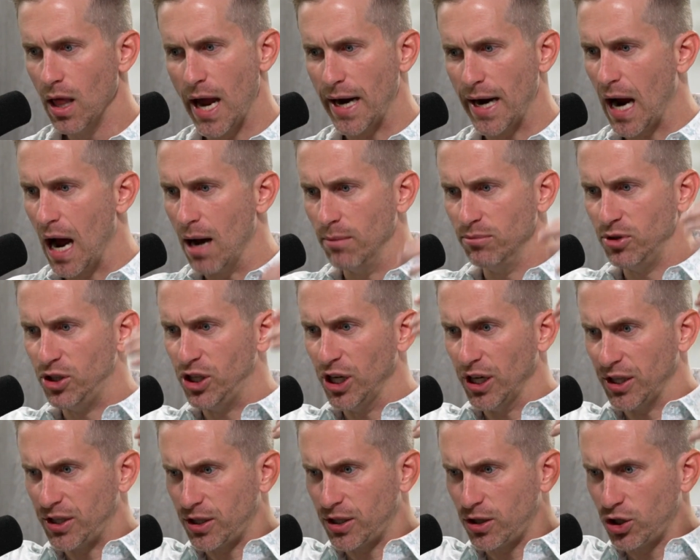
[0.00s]
Like, I'm
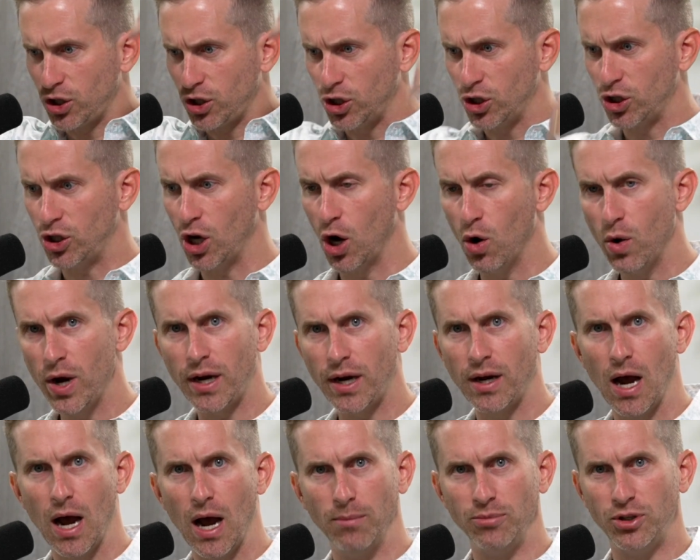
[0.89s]
just
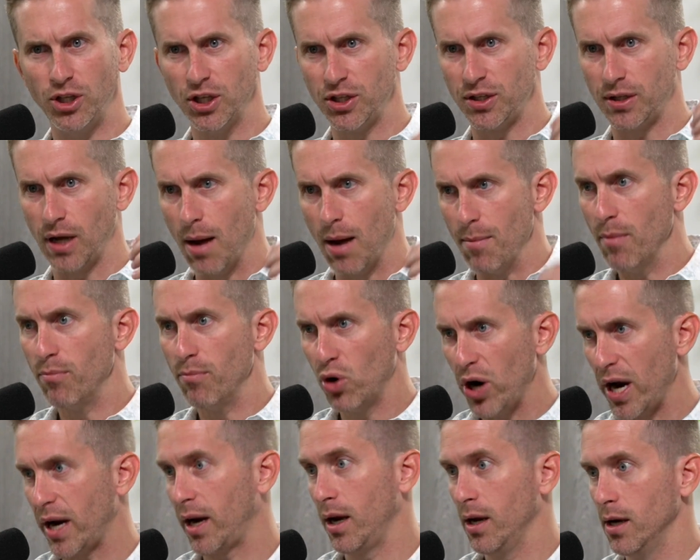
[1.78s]
stoic. I'm a
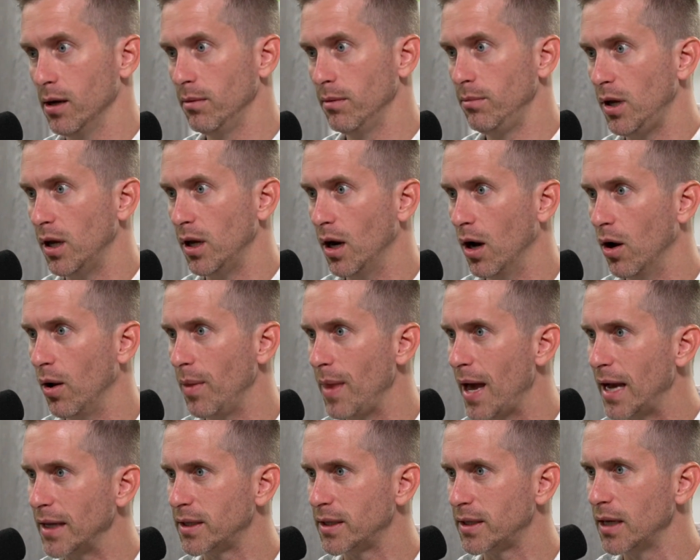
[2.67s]
brick, you know,
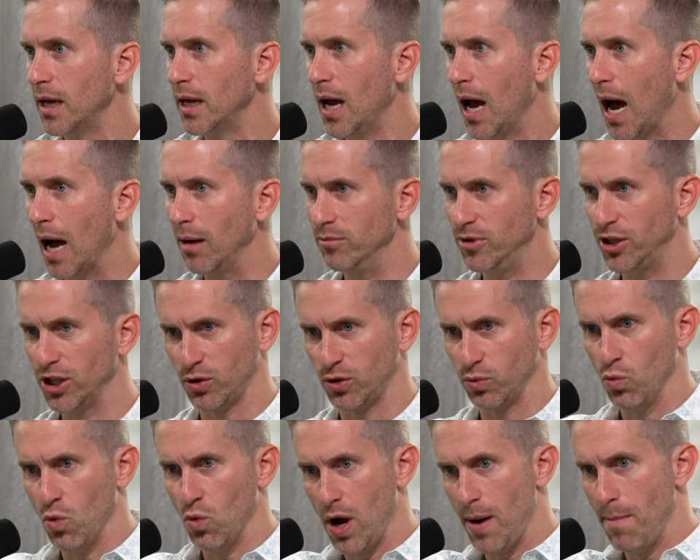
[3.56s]
and that's, I'm just
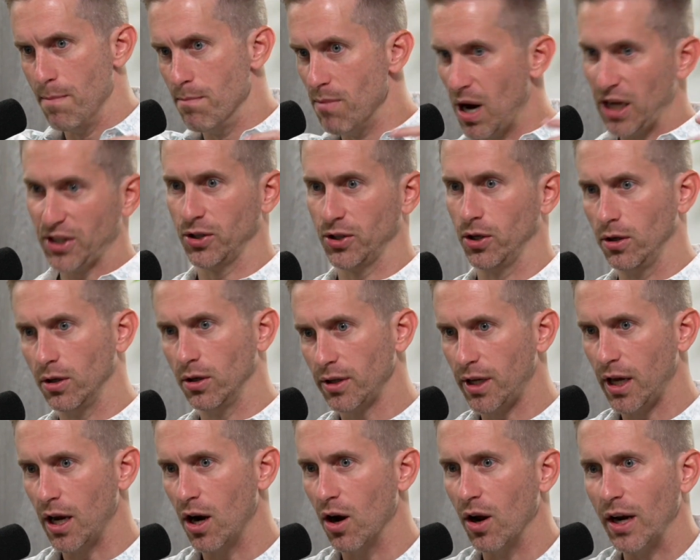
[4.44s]
one muscle,
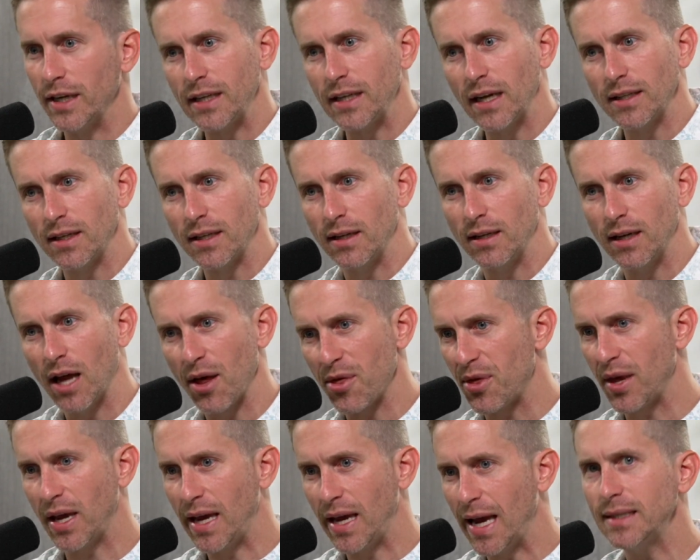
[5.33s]
you know, and
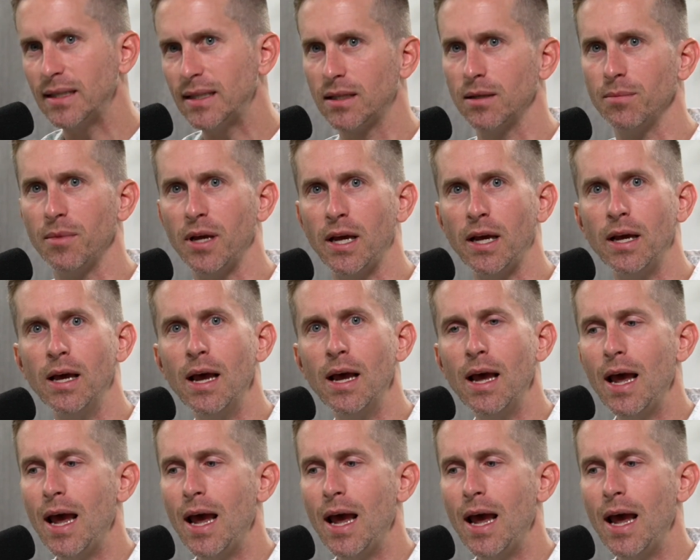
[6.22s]
nothing gets to me.